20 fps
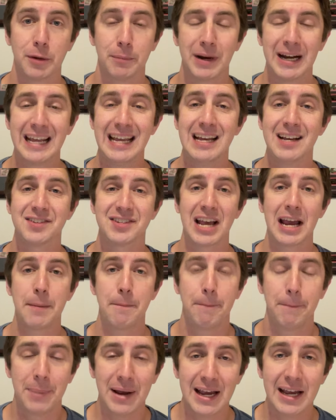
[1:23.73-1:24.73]
but he is a
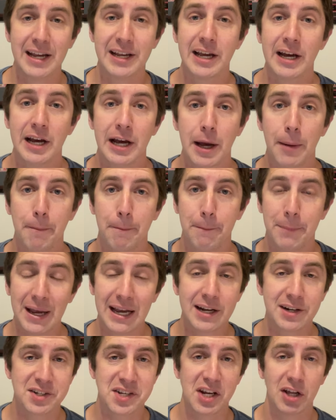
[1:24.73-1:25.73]
big,
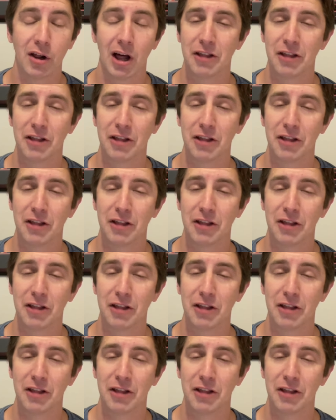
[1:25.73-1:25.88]
big deal.